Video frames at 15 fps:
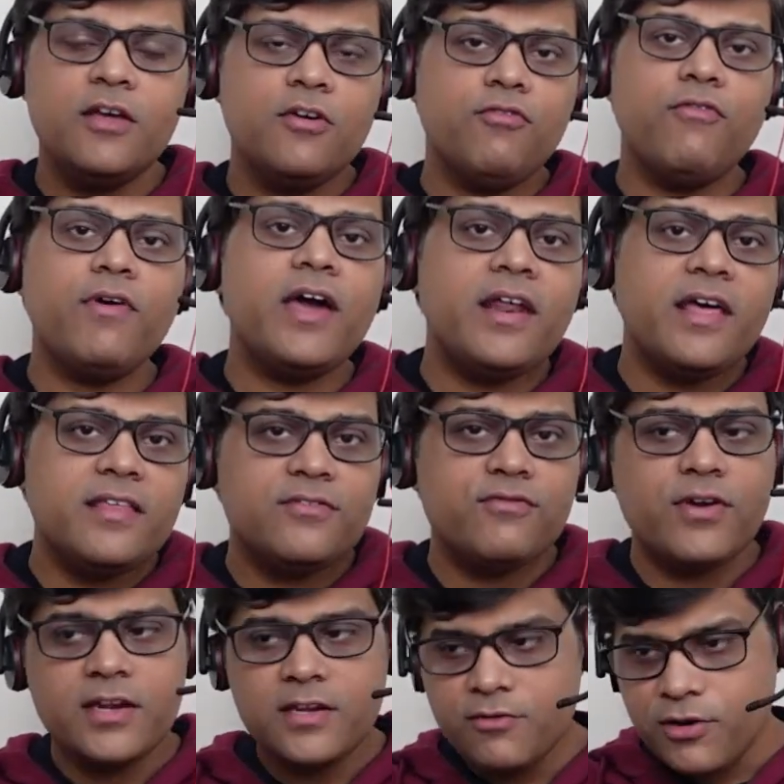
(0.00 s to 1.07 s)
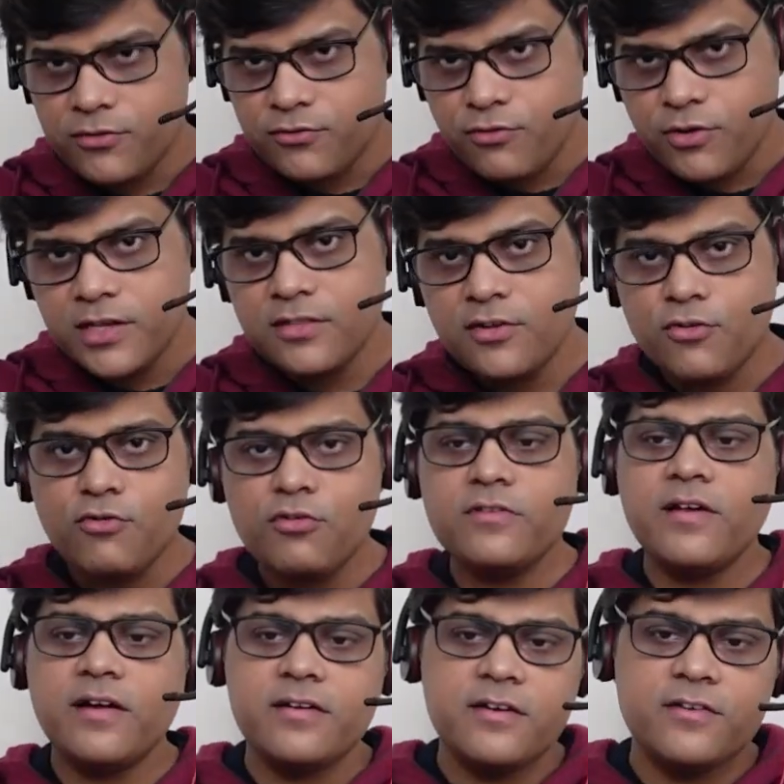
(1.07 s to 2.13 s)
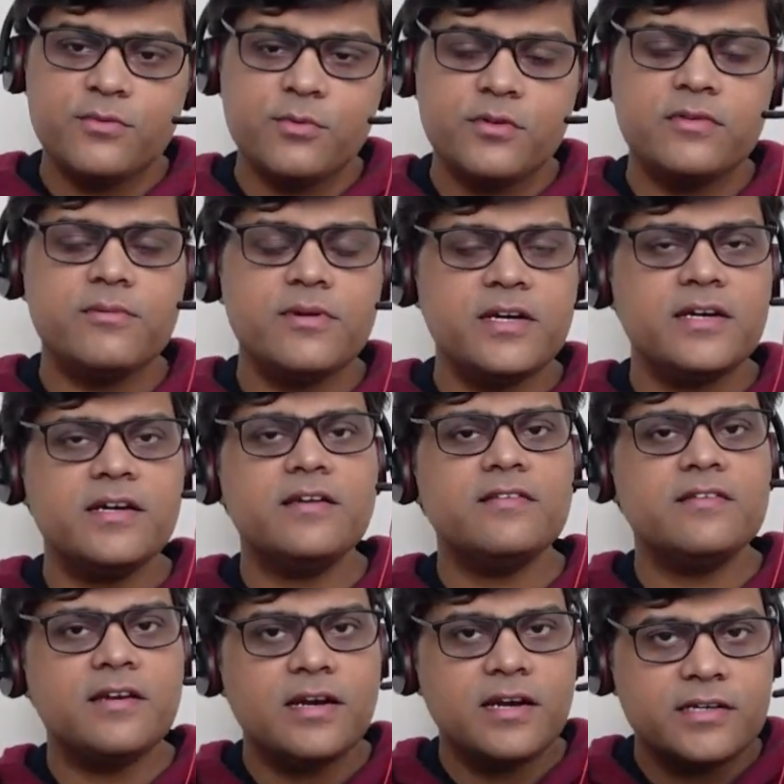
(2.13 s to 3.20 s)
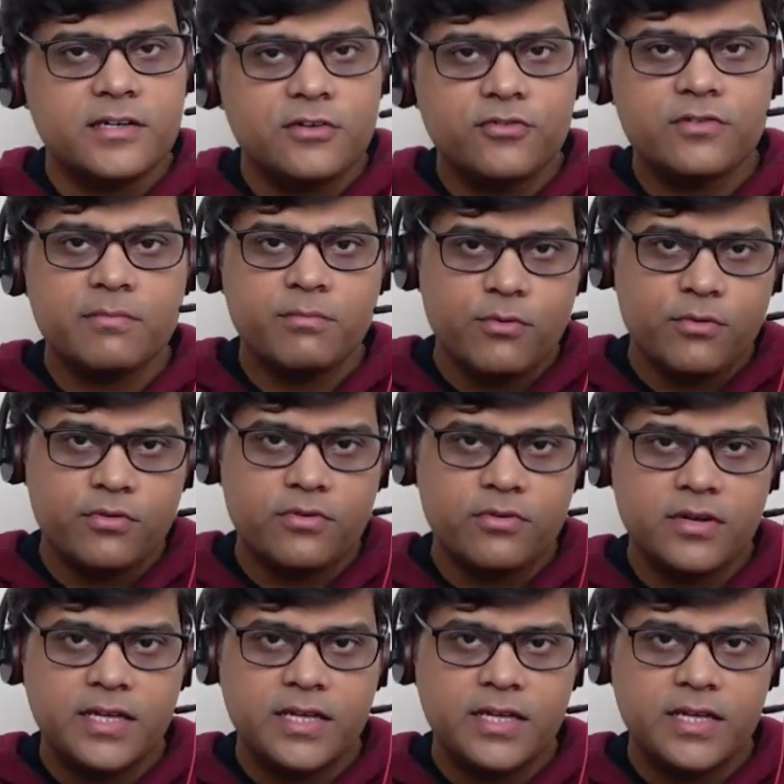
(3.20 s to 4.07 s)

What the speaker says: whereas when you are showing the roles and responsibility, it is related to support.